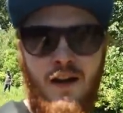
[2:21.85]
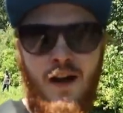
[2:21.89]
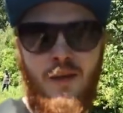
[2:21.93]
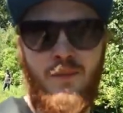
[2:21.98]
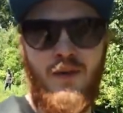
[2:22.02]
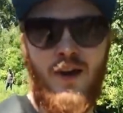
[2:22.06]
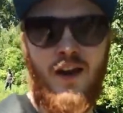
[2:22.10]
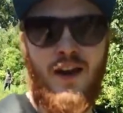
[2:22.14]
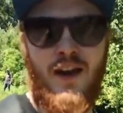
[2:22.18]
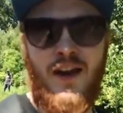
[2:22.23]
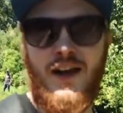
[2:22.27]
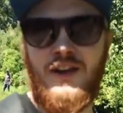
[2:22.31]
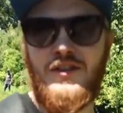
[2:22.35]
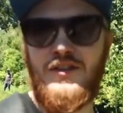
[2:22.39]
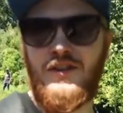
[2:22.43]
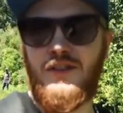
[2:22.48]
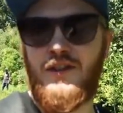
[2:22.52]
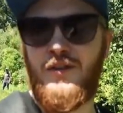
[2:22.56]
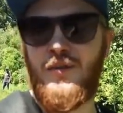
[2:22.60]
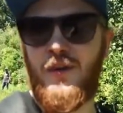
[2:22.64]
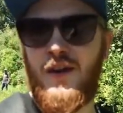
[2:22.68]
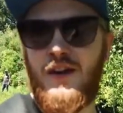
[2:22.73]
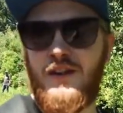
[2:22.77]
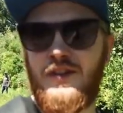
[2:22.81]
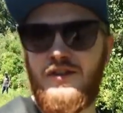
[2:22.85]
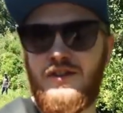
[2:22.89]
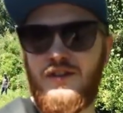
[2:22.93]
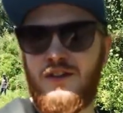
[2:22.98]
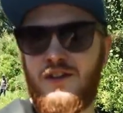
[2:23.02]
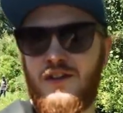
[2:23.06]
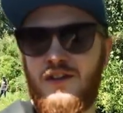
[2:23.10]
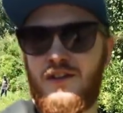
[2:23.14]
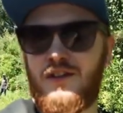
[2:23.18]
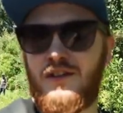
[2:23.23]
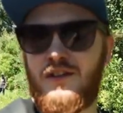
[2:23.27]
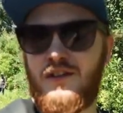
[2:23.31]
I'm not actually quite
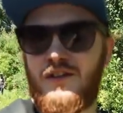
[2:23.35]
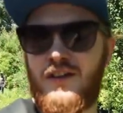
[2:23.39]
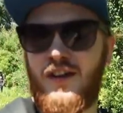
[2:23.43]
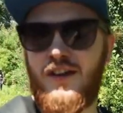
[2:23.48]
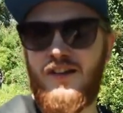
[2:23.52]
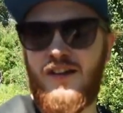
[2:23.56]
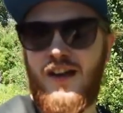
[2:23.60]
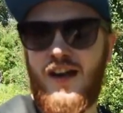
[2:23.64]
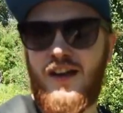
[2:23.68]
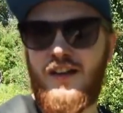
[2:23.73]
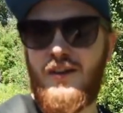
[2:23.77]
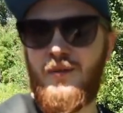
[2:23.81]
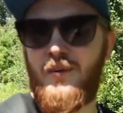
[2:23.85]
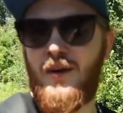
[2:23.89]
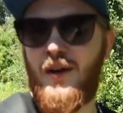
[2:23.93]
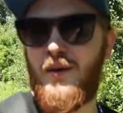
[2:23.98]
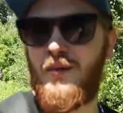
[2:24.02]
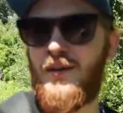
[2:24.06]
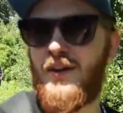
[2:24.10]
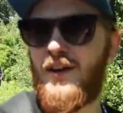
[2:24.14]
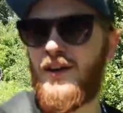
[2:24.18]
sure exactly where